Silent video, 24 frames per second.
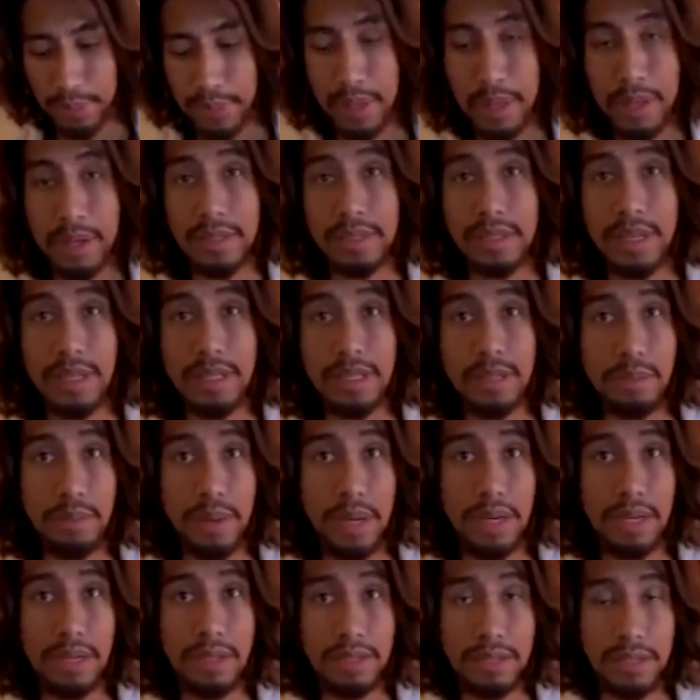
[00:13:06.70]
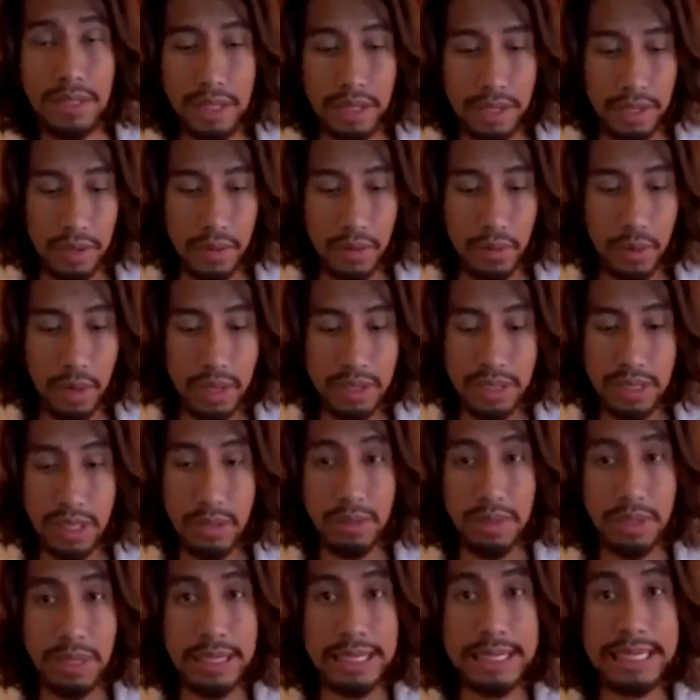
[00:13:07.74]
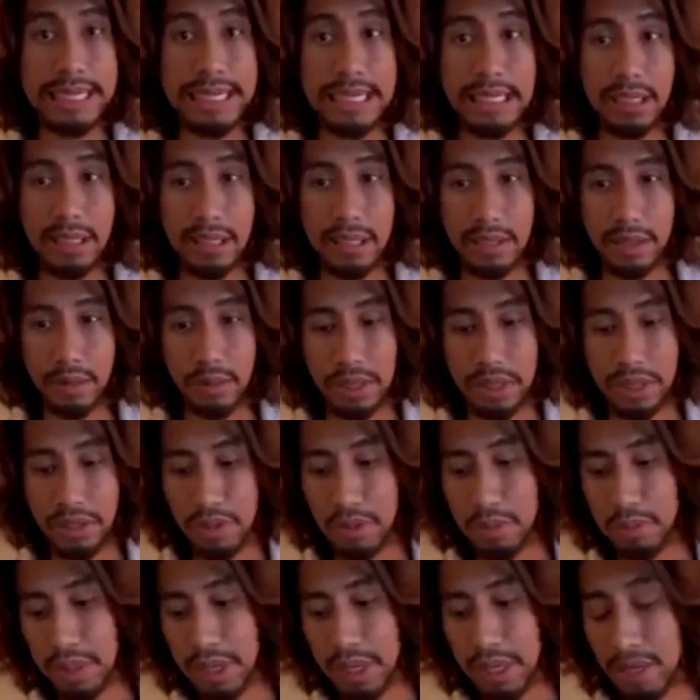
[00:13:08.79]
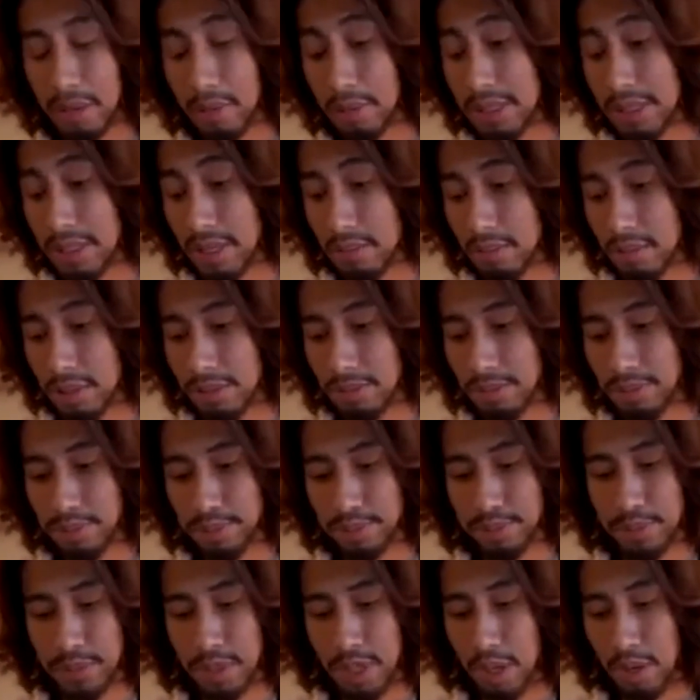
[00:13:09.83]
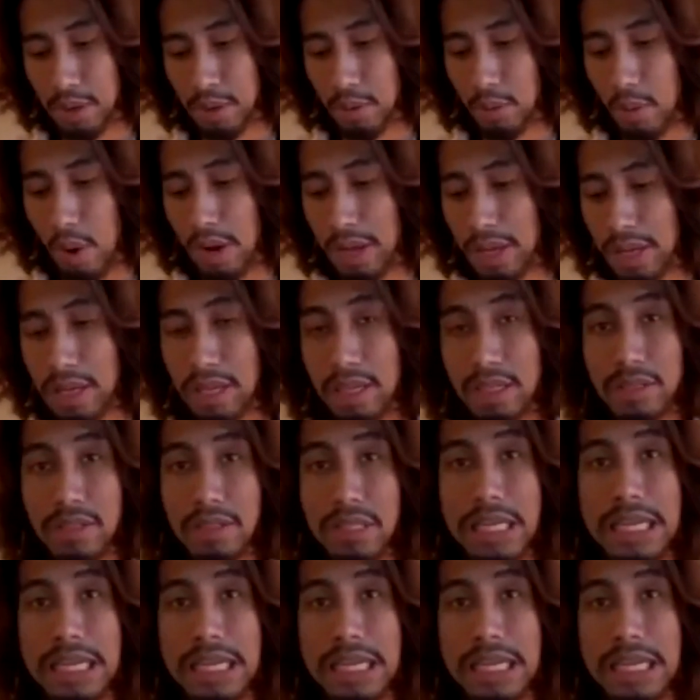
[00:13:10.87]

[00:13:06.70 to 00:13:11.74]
Because the Ace of Pentacles here, you want someone clean. You want a new beginning with someone, walking into the